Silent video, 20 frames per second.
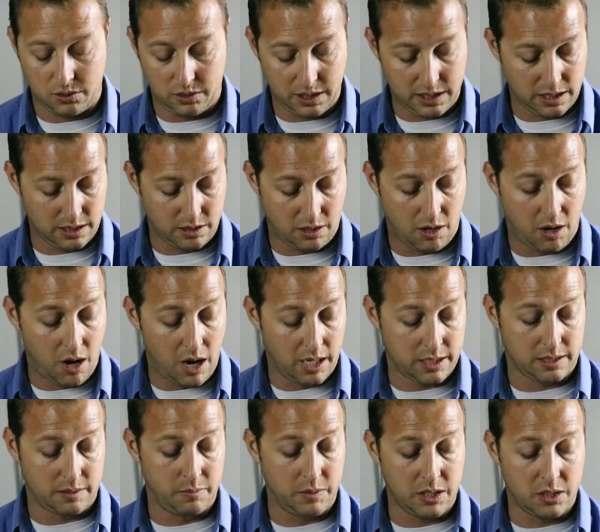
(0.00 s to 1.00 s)
So this is
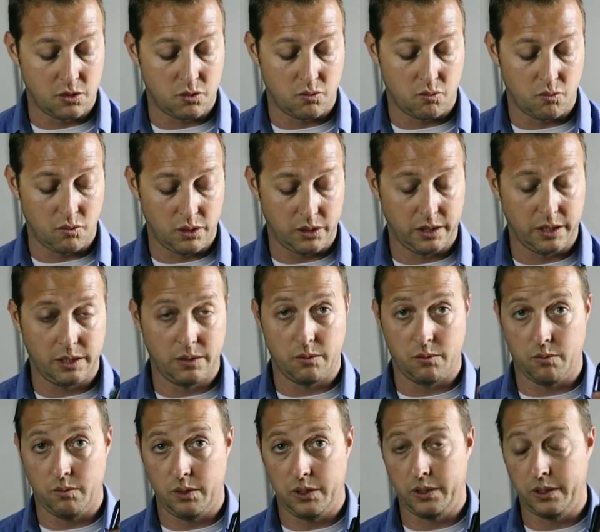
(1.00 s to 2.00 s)
awesome. This is
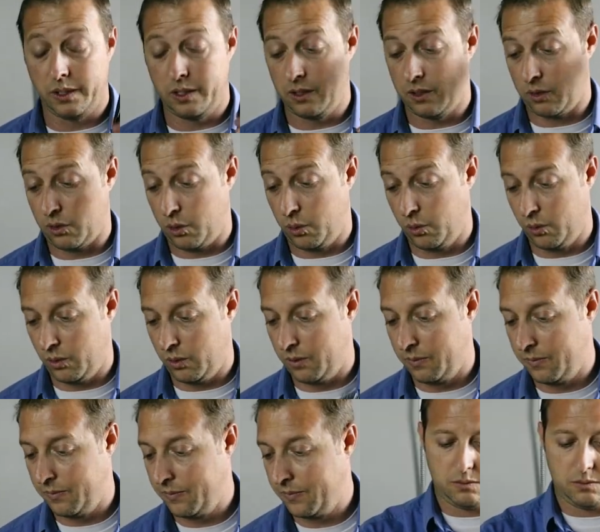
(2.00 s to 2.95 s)
really, really cool.